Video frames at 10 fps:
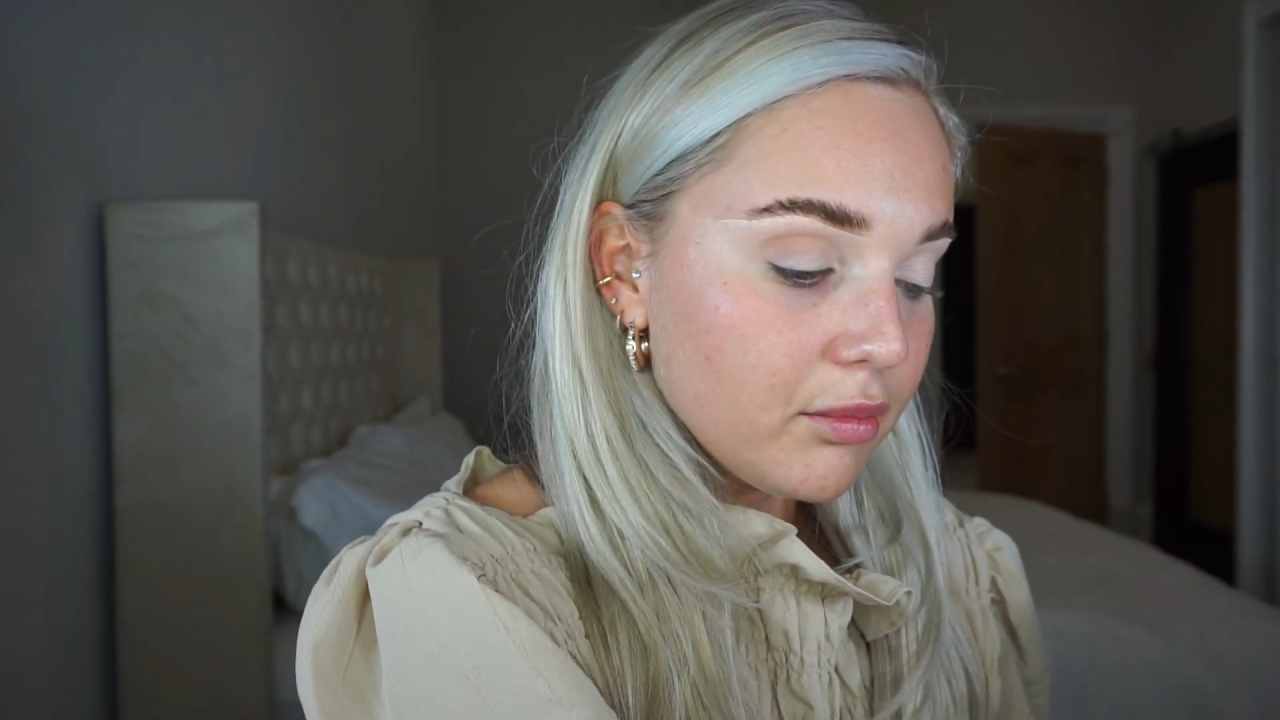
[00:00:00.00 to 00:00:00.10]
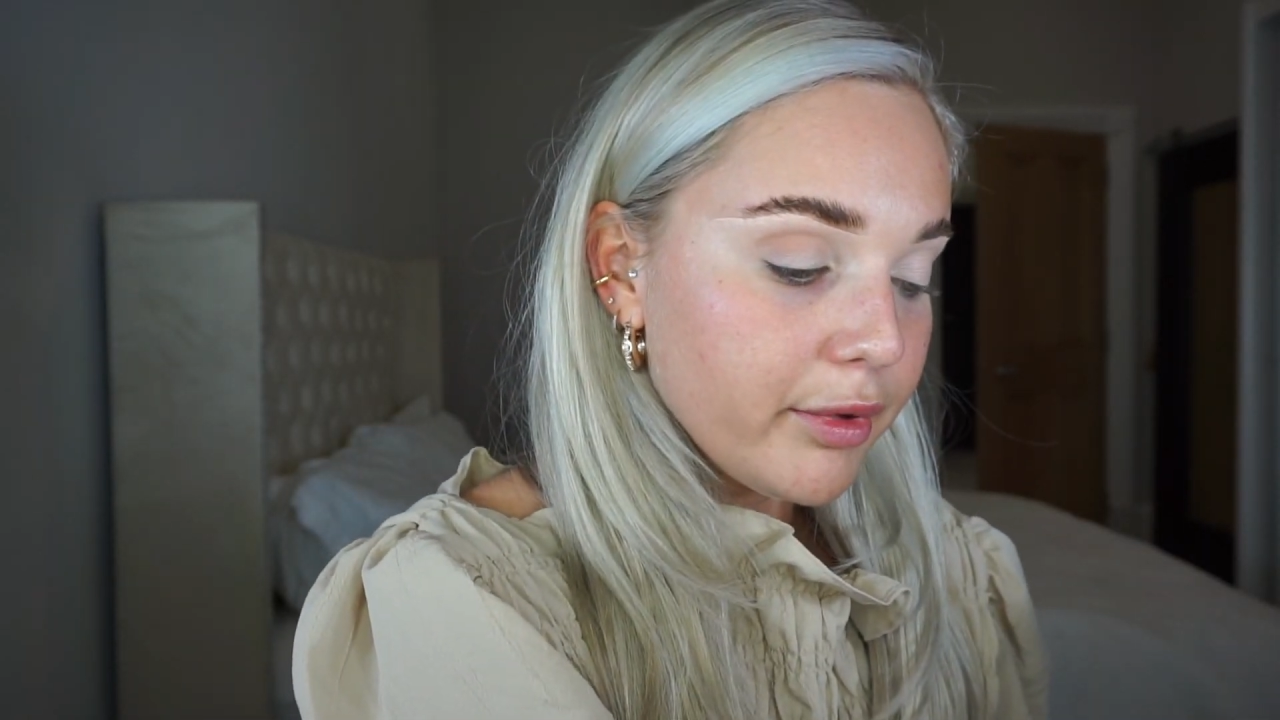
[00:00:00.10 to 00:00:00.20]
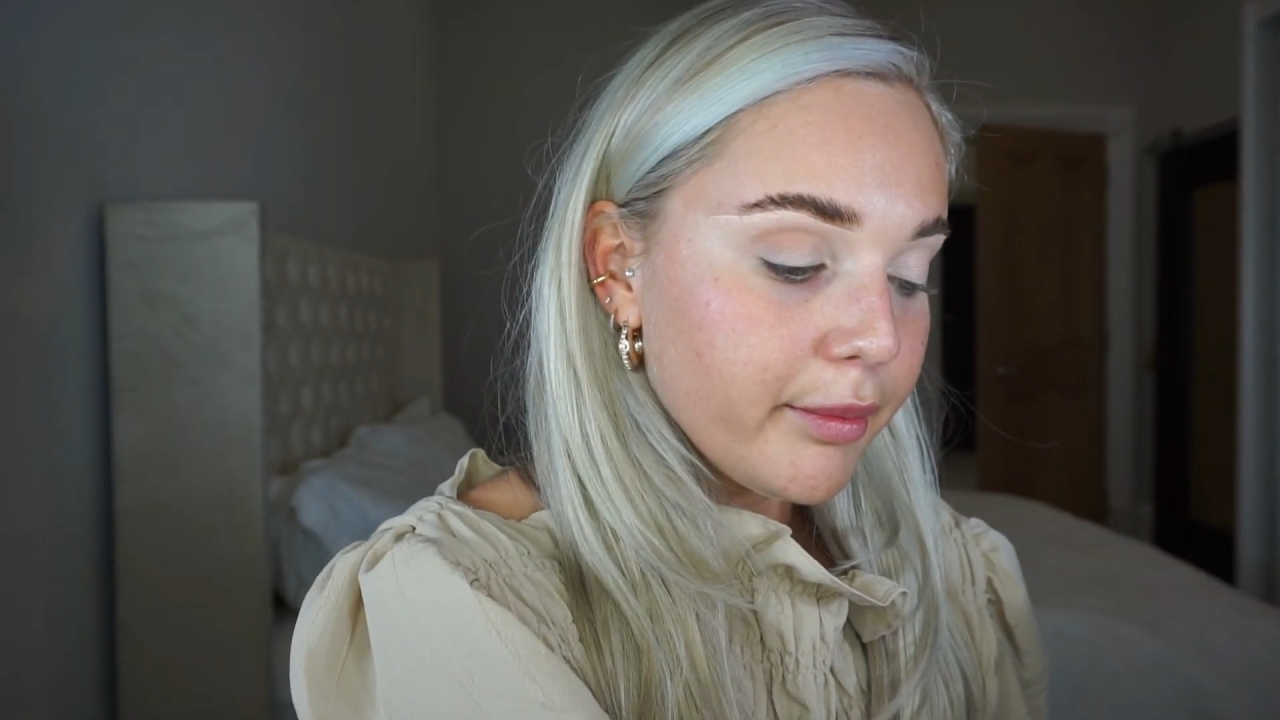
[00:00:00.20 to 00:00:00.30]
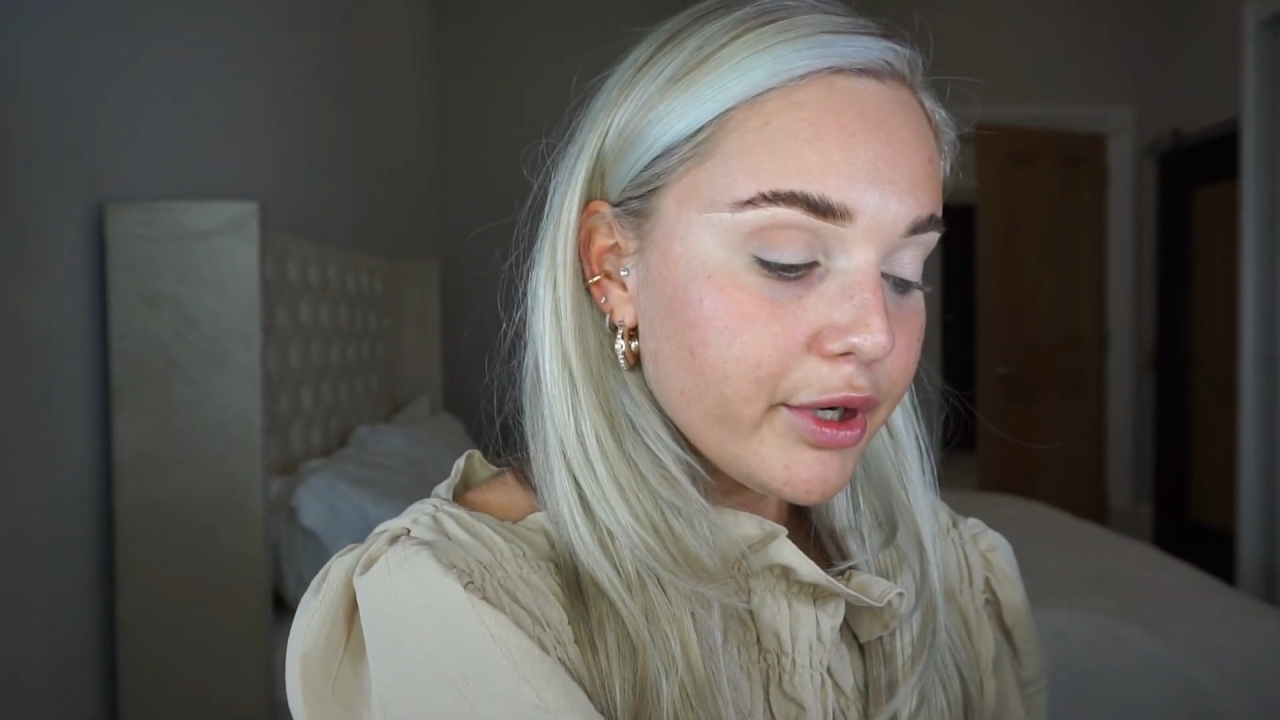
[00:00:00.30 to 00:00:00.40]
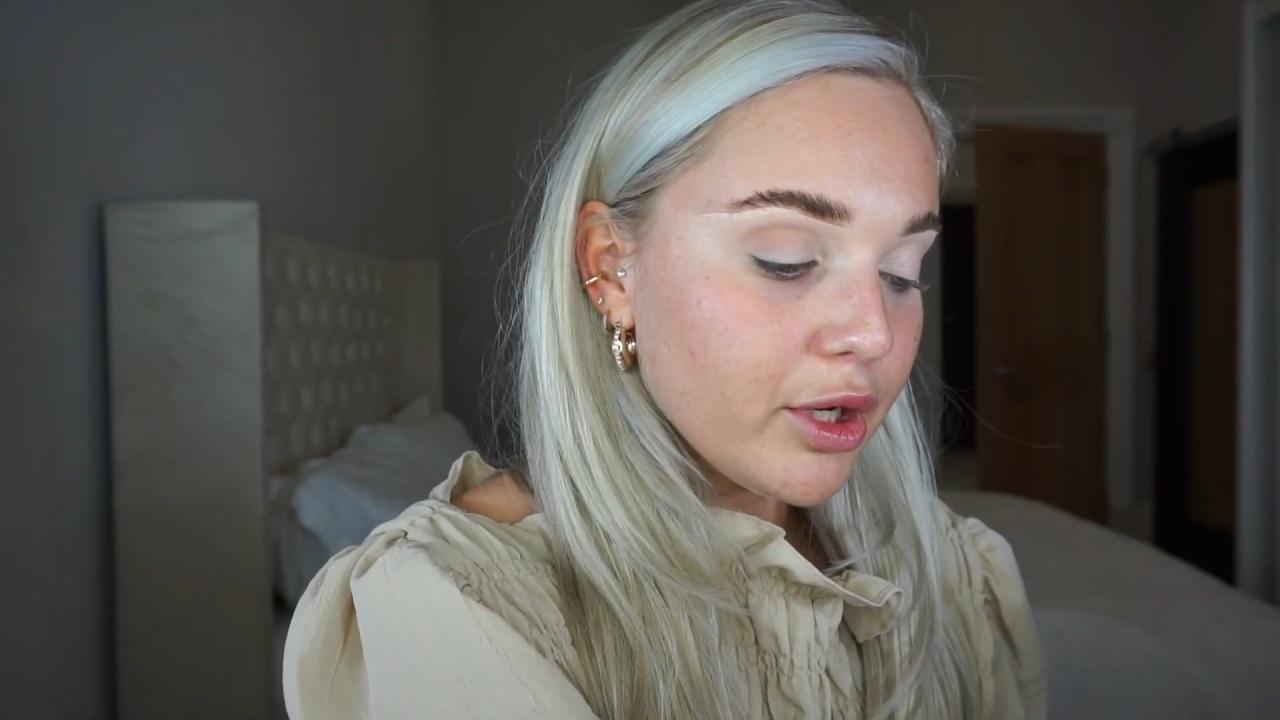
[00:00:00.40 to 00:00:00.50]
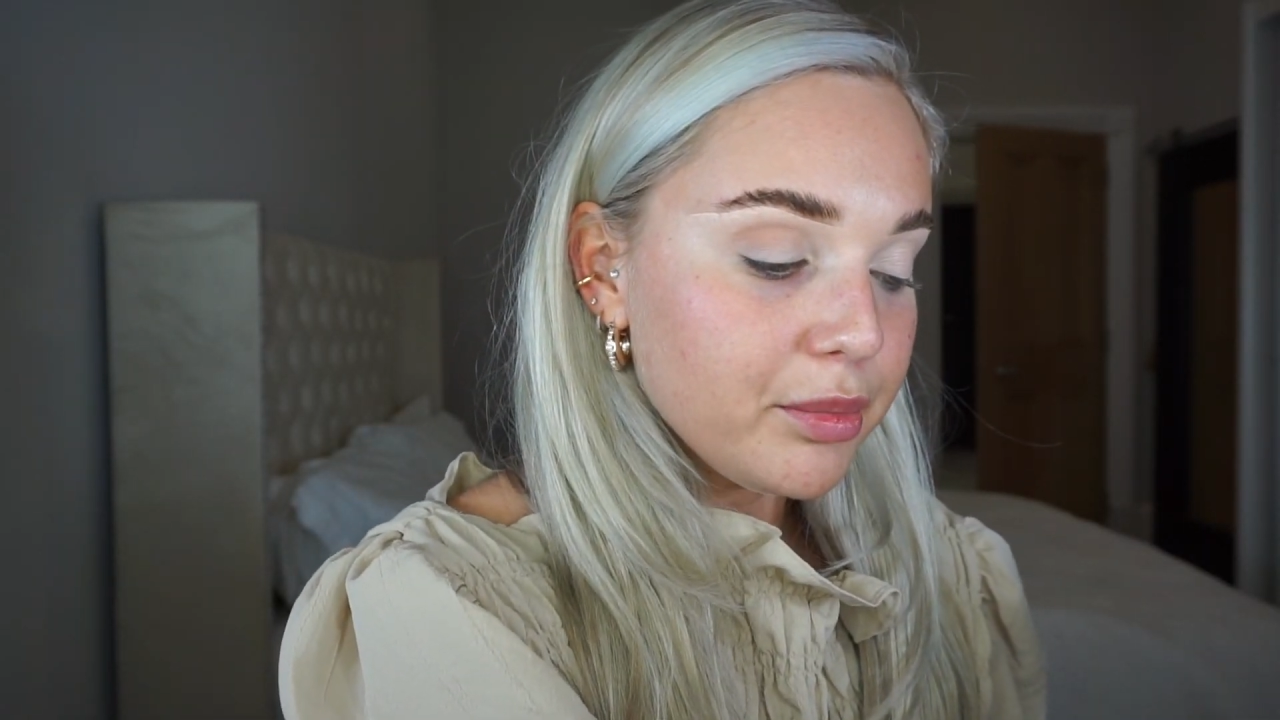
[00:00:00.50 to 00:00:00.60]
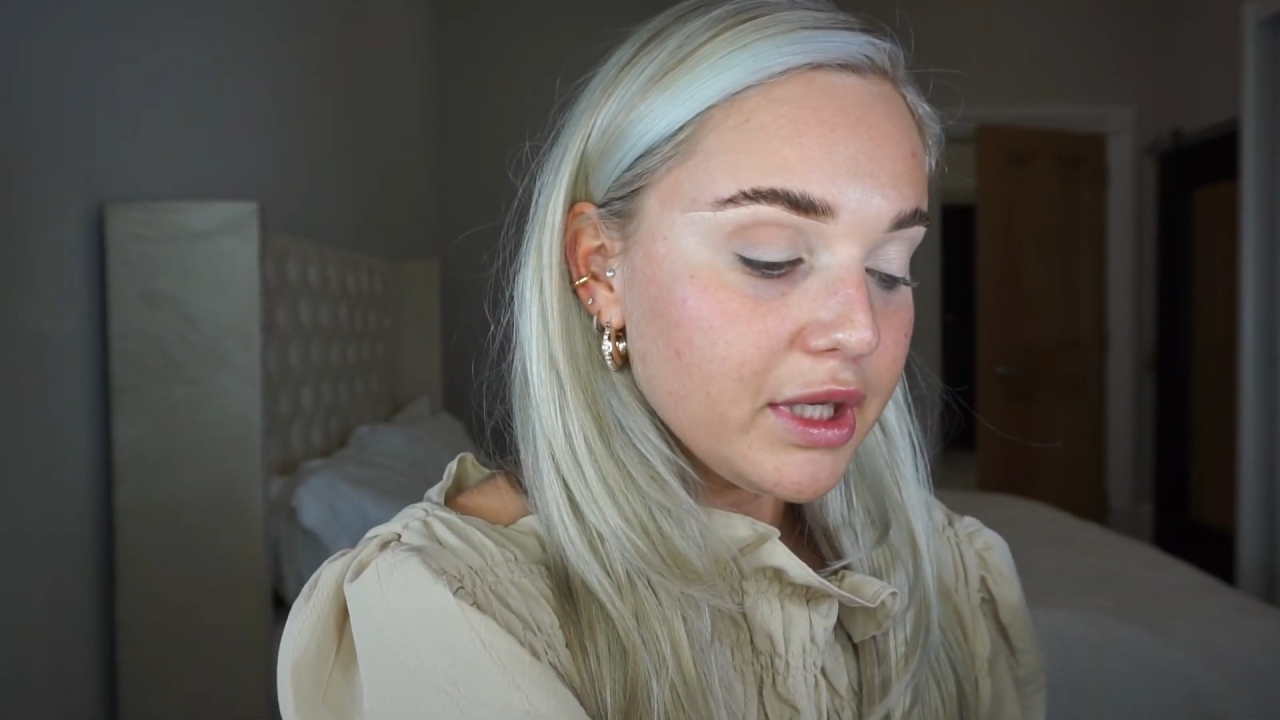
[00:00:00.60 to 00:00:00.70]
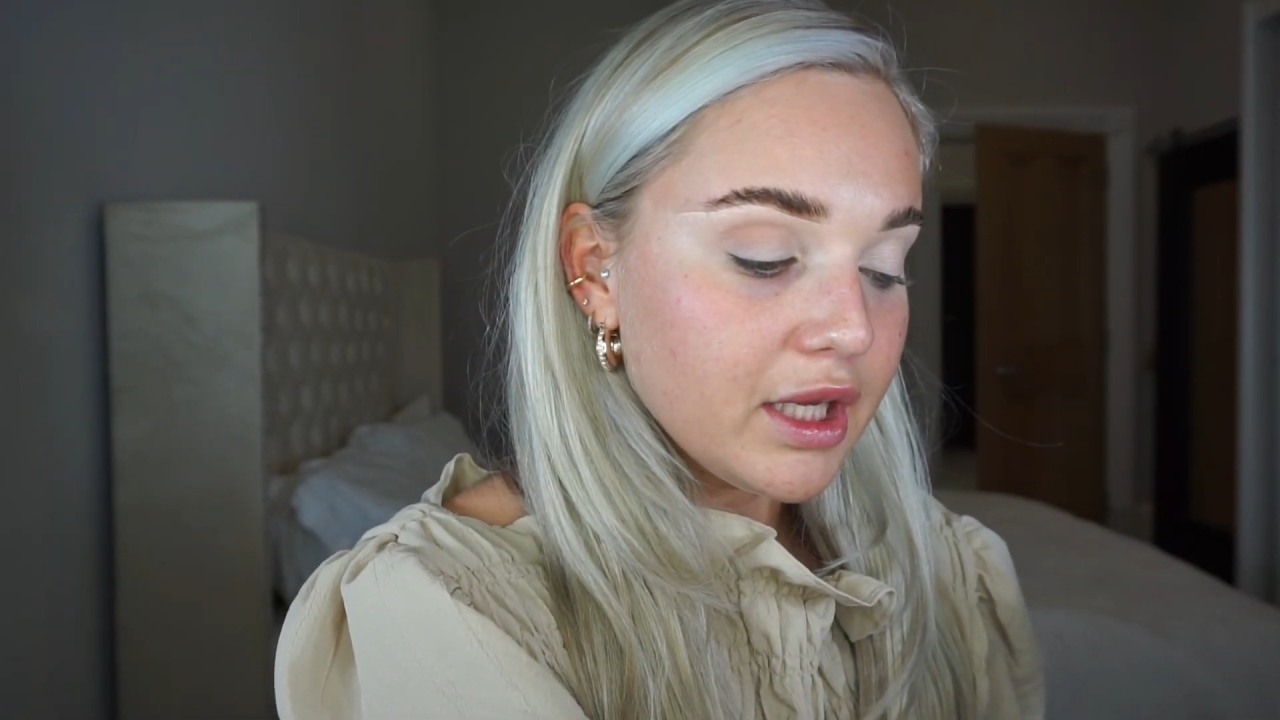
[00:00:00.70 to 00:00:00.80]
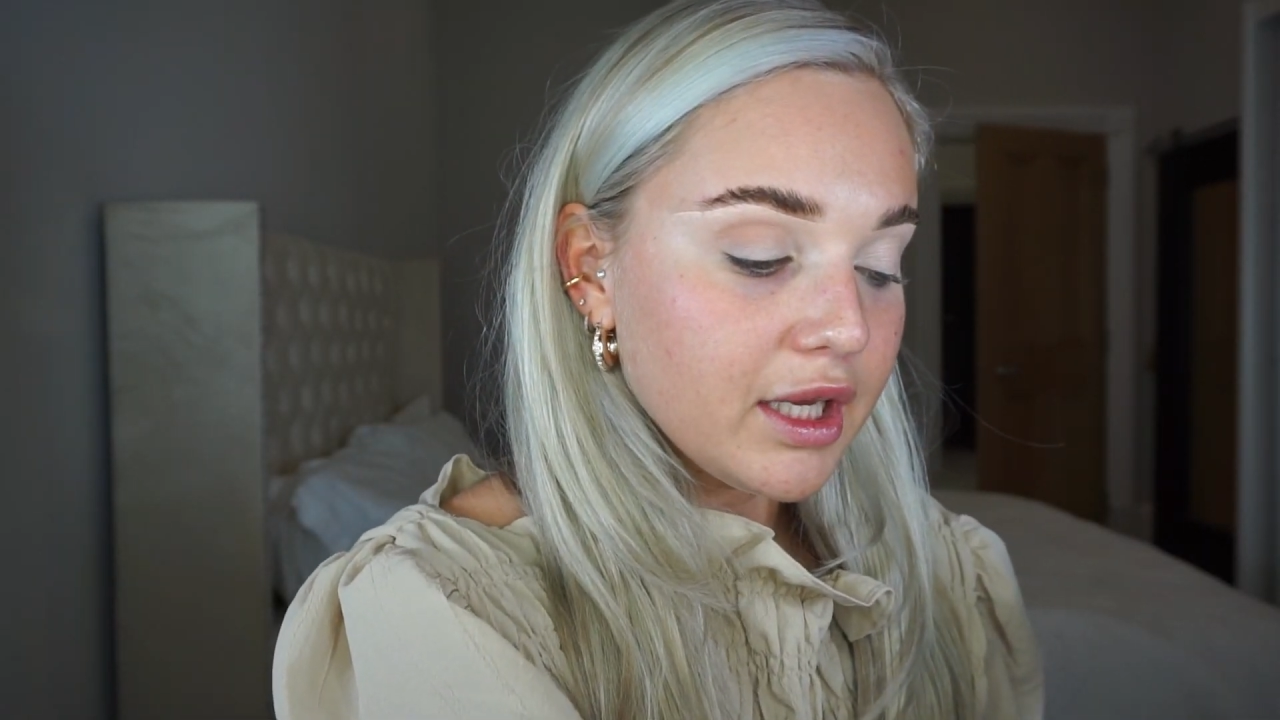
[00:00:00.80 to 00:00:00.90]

But we're not being